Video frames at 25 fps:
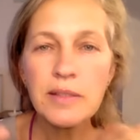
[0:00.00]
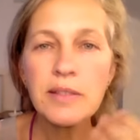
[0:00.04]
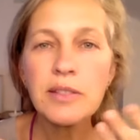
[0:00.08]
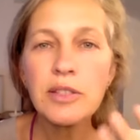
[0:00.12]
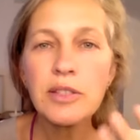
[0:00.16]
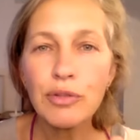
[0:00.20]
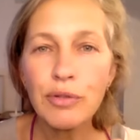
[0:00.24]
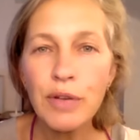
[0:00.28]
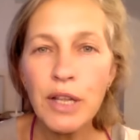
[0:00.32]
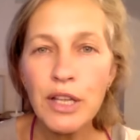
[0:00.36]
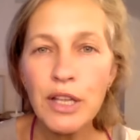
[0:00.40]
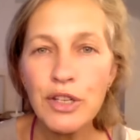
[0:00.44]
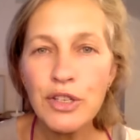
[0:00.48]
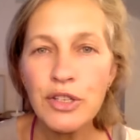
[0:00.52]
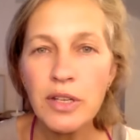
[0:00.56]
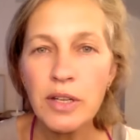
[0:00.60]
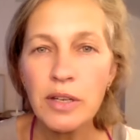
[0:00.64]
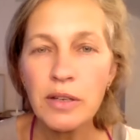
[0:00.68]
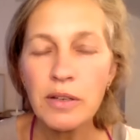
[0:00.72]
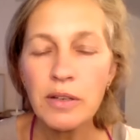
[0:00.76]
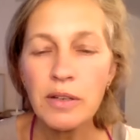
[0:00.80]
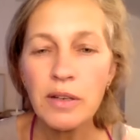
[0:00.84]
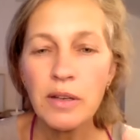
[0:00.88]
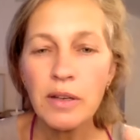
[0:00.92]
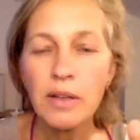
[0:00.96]

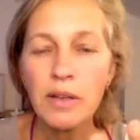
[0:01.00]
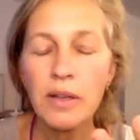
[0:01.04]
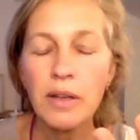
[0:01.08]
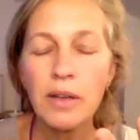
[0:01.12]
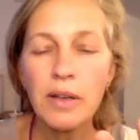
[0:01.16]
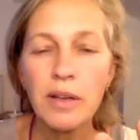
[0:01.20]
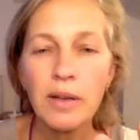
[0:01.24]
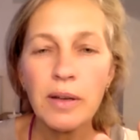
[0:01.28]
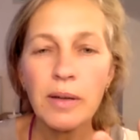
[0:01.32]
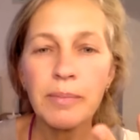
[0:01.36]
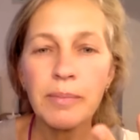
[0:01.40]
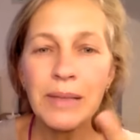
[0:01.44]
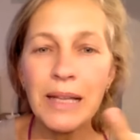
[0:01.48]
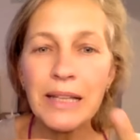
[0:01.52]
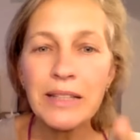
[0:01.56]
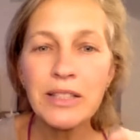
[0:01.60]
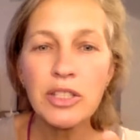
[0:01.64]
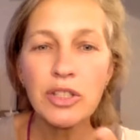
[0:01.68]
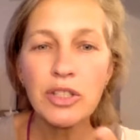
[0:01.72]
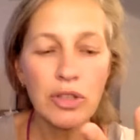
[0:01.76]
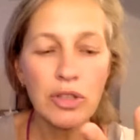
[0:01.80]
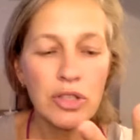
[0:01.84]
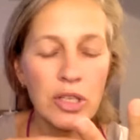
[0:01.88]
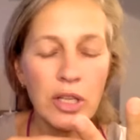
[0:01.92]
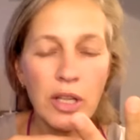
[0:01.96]
dyscrasia,
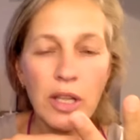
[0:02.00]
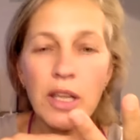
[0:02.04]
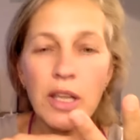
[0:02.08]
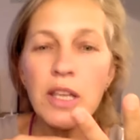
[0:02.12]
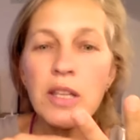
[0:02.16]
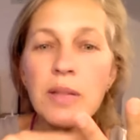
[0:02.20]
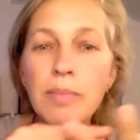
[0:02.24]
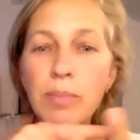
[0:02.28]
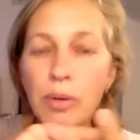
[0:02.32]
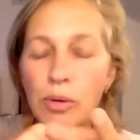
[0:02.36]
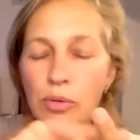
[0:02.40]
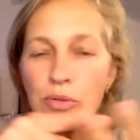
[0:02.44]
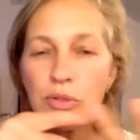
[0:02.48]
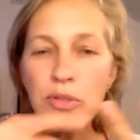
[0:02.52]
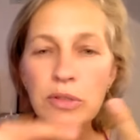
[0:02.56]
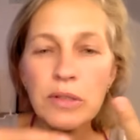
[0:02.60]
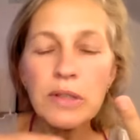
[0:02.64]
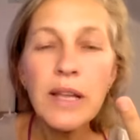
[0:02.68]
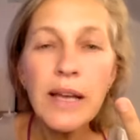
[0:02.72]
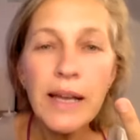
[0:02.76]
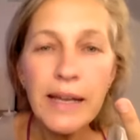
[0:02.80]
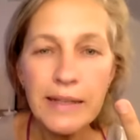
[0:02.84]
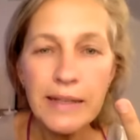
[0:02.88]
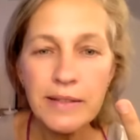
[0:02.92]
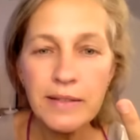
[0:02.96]
blood dyscrasia in
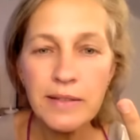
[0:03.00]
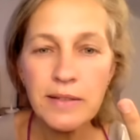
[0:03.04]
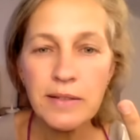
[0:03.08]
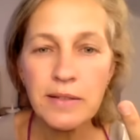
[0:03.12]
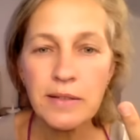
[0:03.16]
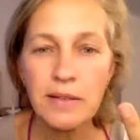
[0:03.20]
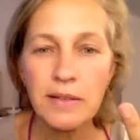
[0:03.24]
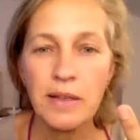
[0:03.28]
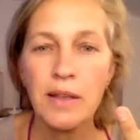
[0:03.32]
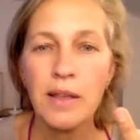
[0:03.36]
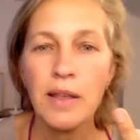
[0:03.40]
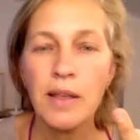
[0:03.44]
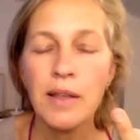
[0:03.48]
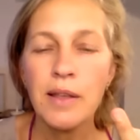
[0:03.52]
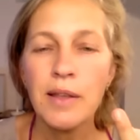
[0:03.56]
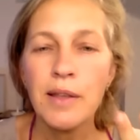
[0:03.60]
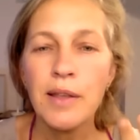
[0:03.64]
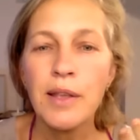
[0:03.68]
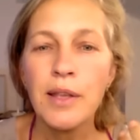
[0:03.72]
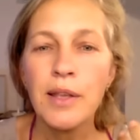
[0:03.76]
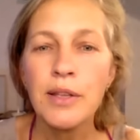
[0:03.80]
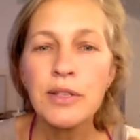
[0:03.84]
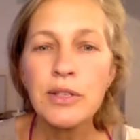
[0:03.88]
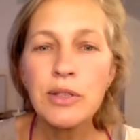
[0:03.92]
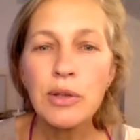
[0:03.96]
both lines.
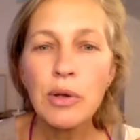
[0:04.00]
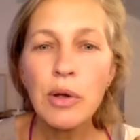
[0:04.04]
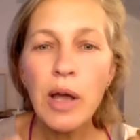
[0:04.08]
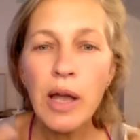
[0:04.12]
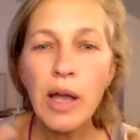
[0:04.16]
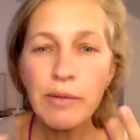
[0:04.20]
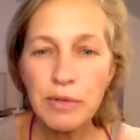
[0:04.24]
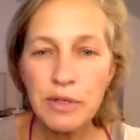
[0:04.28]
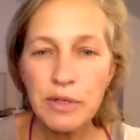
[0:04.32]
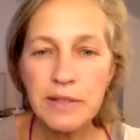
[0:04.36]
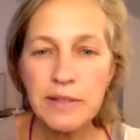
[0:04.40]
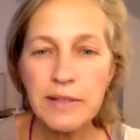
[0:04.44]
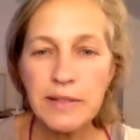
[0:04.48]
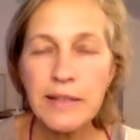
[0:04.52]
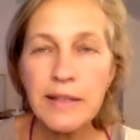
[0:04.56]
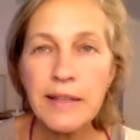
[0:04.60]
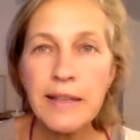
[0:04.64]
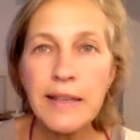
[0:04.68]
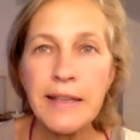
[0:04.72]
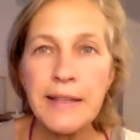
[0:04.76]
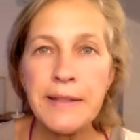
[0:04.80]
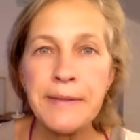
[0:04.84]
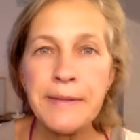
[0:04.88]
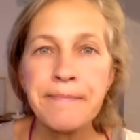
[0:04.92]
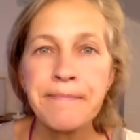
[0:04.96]
So I was
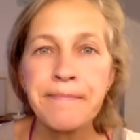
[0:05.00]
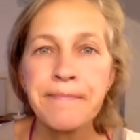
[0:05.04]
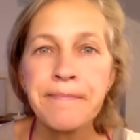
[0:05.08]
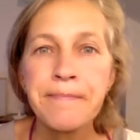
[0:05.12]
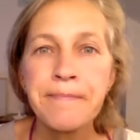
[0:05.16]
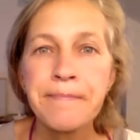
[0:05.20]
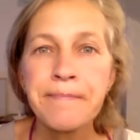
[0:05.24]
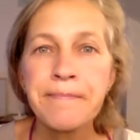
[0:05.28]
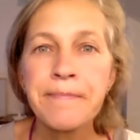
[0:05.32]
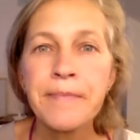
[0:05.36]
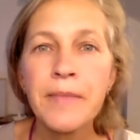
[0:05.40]
thinking,